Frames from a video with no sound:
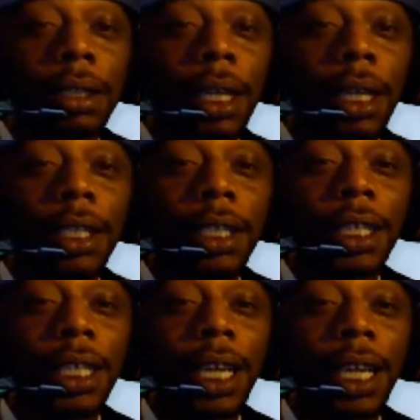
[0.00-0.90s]
Man, look
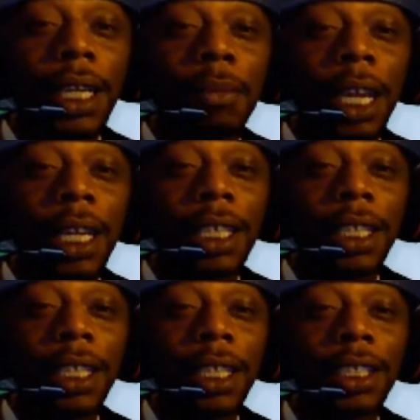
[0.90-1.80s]
at Kanan, man. He
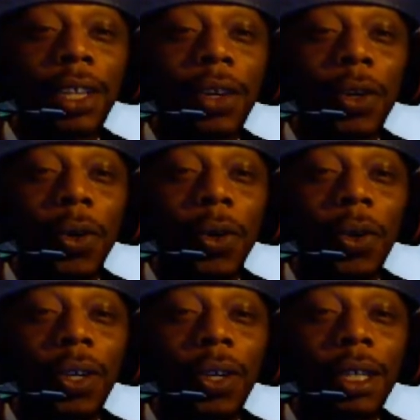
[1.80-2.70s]
looks so cool.
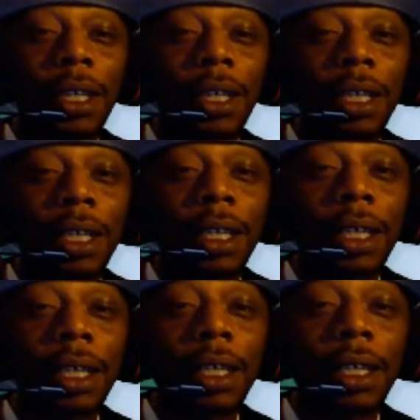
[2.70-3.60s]
I
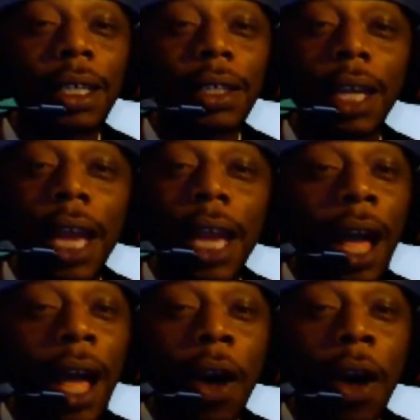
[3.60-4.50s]
have to tell
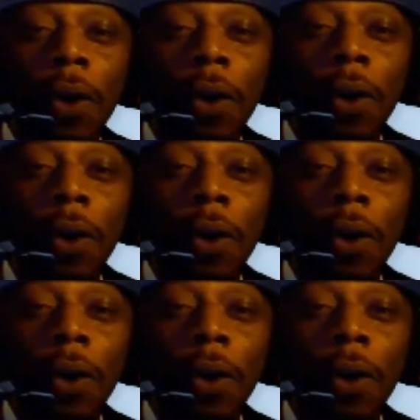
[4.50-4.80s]
you something.